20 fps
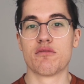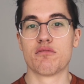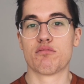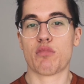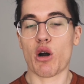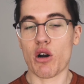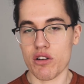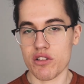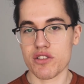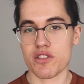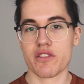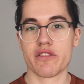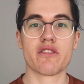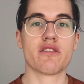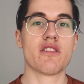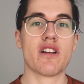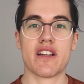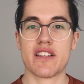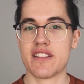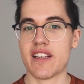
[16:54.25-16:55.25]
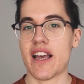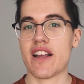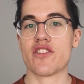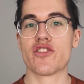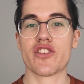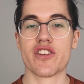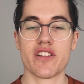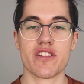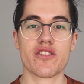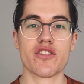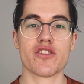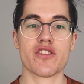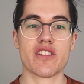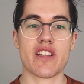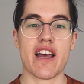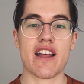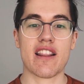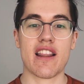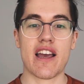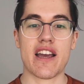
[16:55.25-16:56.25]
personal attention. Just
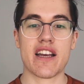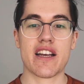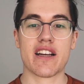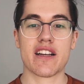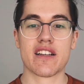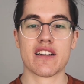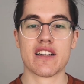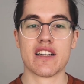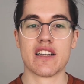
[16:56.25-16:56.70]
that, like,